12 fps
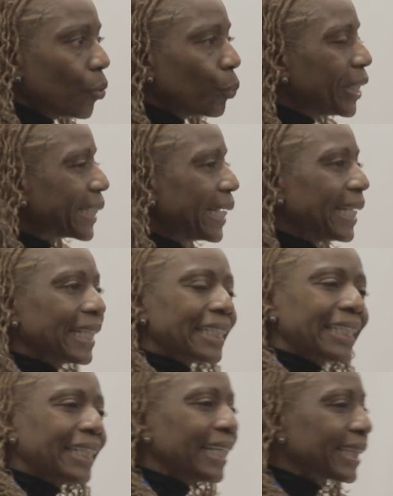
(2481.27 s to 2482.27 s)
We
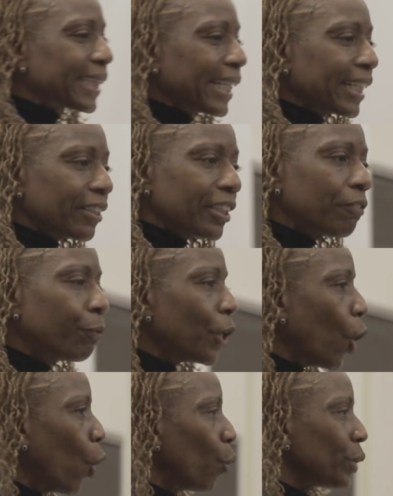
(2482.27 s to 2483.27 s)
can't get there if
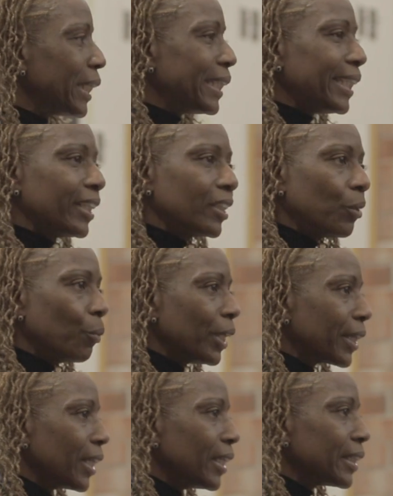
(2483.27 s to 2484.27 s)
we're only dealing
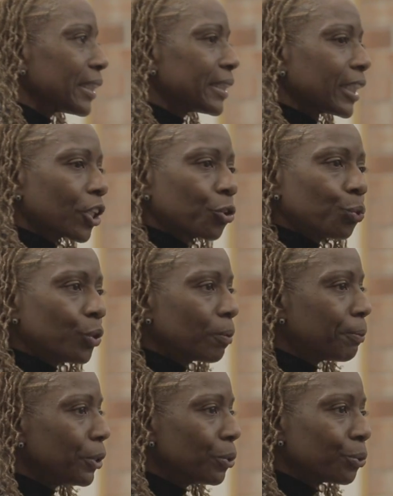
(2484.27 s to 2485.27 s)
with the
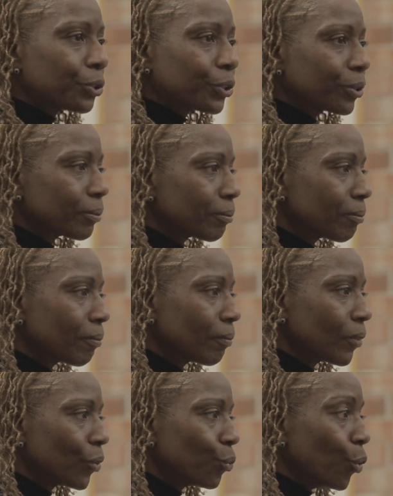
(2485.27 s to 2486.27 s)
sexual abuse,
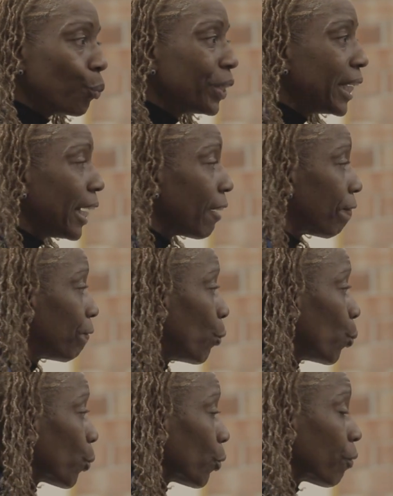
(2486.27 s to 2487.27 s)
when we have
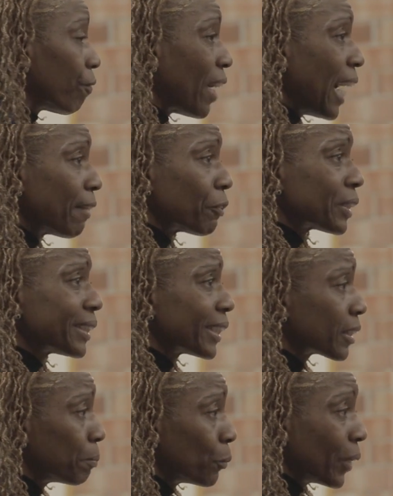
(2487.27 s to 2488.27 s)
4 or 5 or
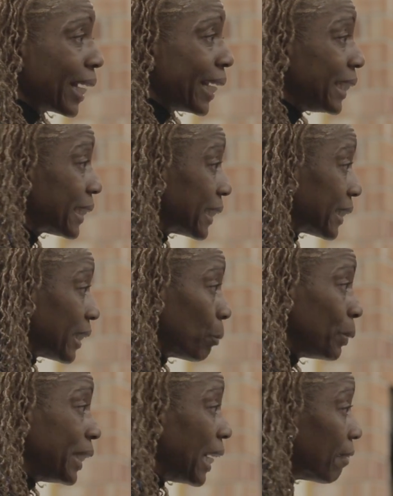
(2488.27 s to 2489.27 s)
6 more ACEs
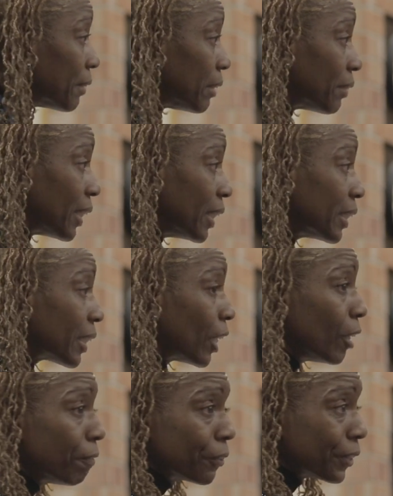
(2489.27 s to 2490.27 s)
that we haven't even
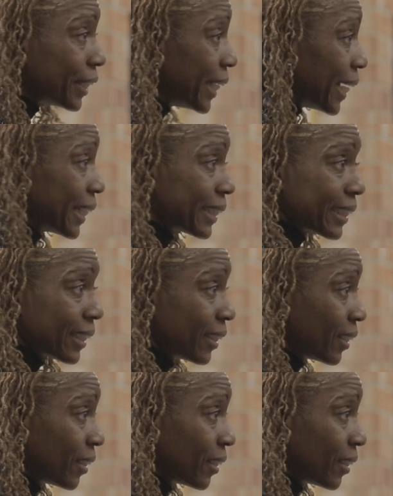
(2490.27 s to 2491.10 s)
uncovered yet.